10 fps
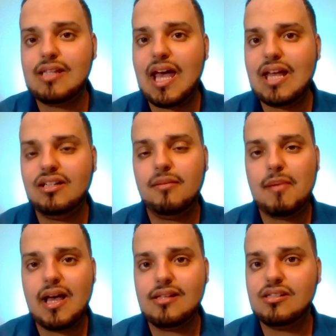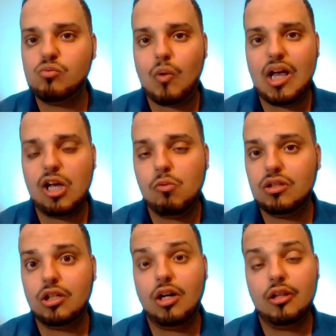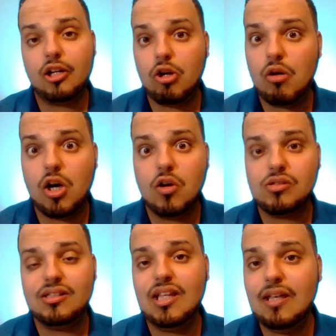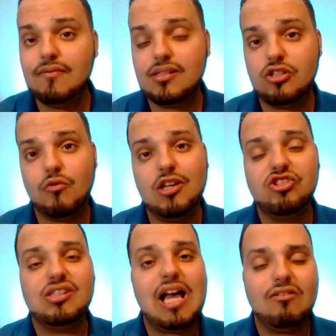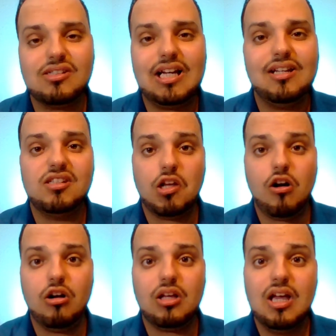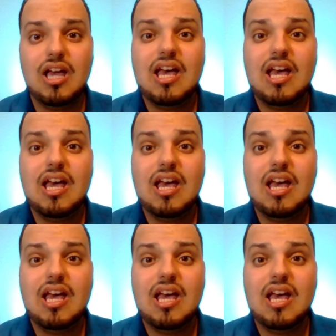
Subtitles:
has had in the past as well with her other co-hosts and even situations outside the talk.